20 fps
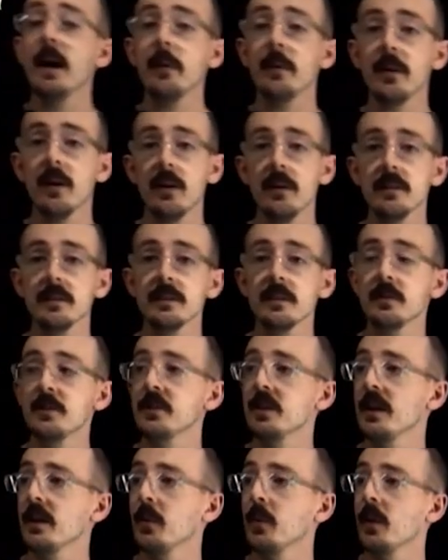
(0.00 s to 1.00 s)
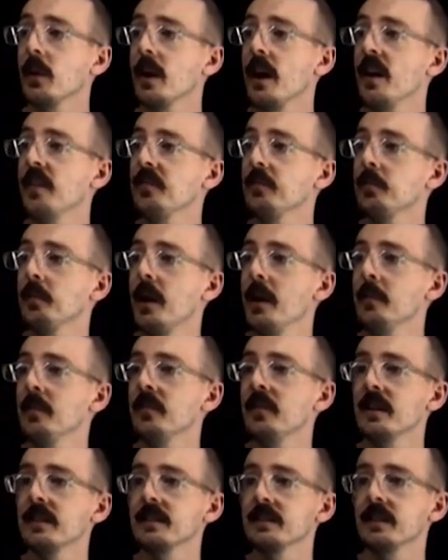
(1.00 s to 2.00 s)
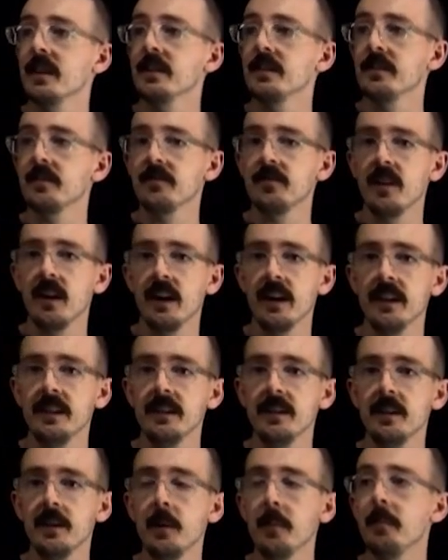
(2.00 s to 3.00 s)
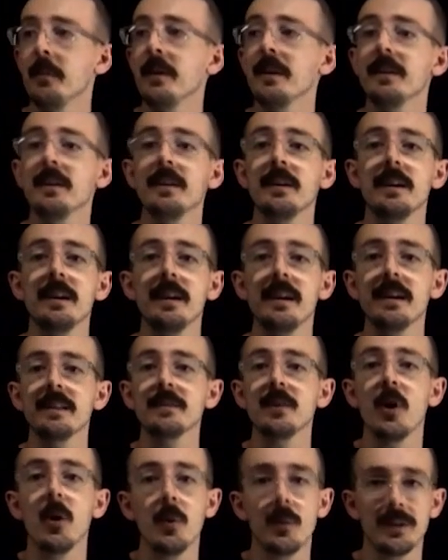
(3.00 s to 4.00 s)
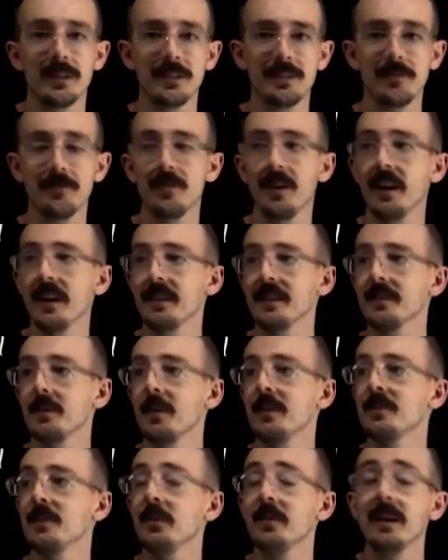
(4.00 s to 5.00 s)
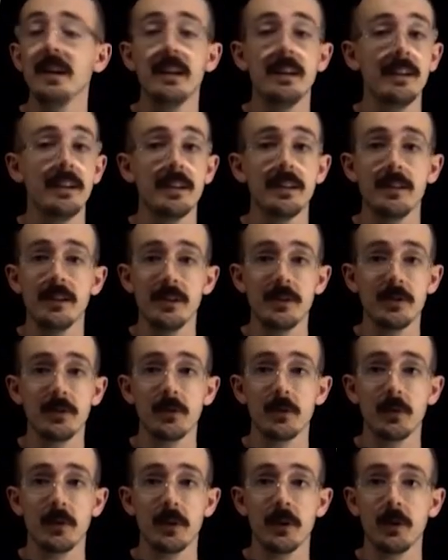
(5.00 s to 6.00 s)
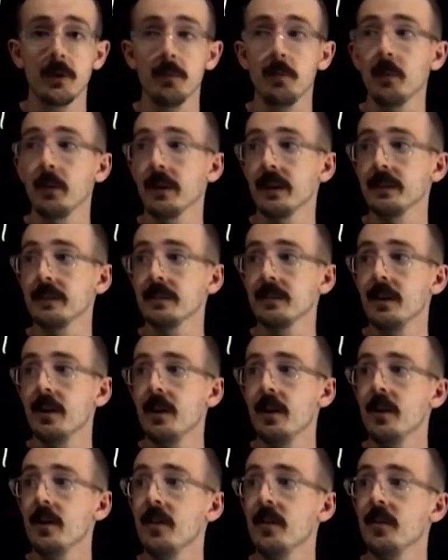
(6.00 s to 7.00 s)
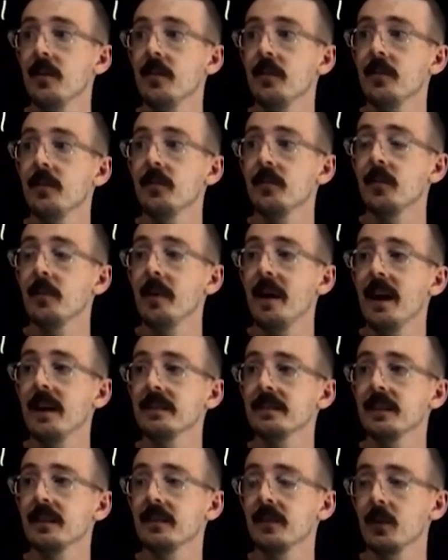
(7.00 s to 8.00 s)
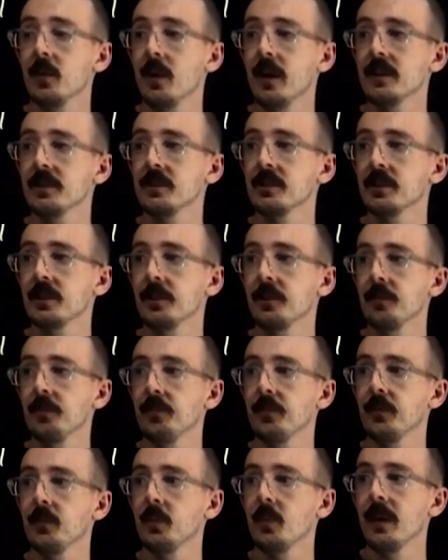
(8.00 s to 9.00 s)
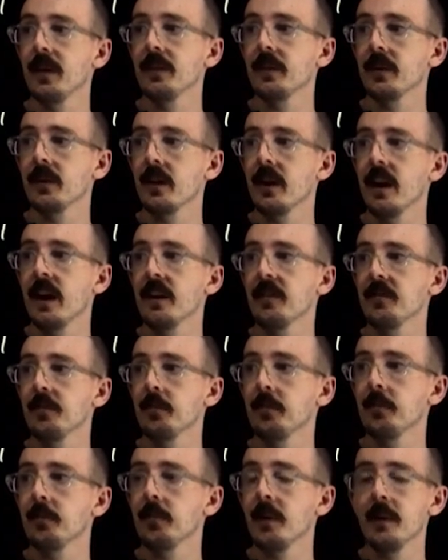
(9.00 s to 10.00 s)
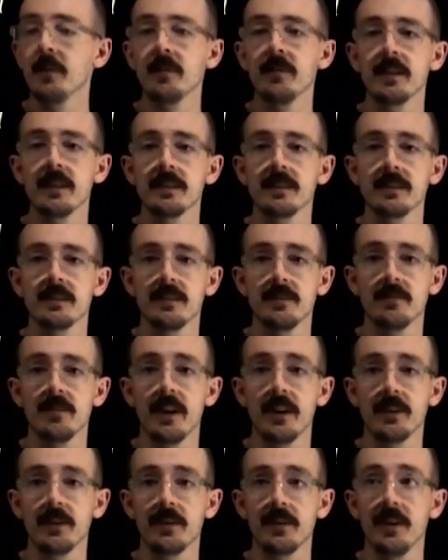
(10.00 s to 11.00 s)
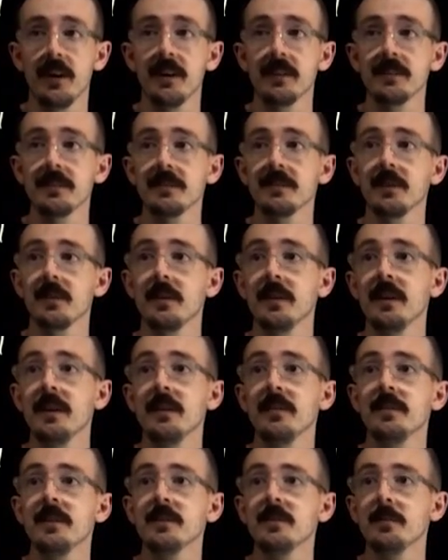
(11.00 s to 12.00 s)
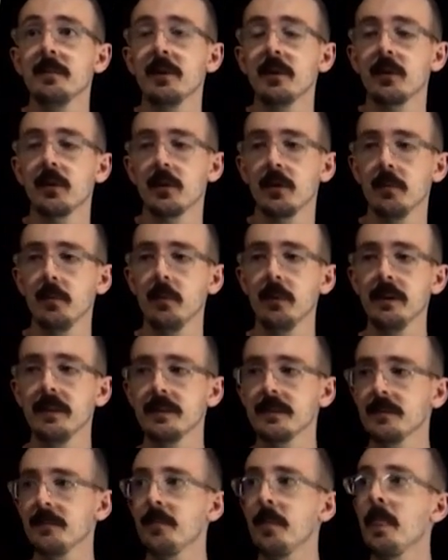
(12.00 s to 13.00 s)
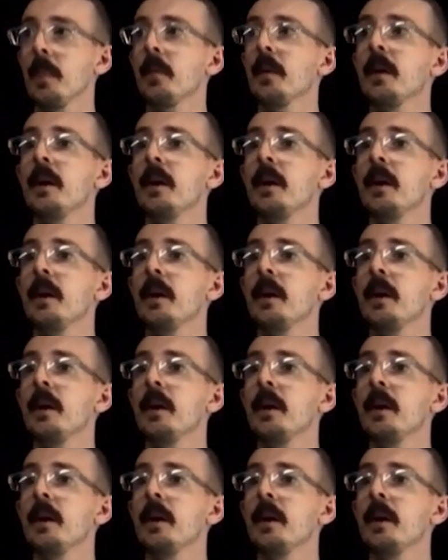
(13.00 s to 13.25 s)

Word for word: I would also check where f prime of x is undefined, but it's always defined. So I don't get any additional critical points from asking the question whether f prime of x is defined or not. So these are my critical points.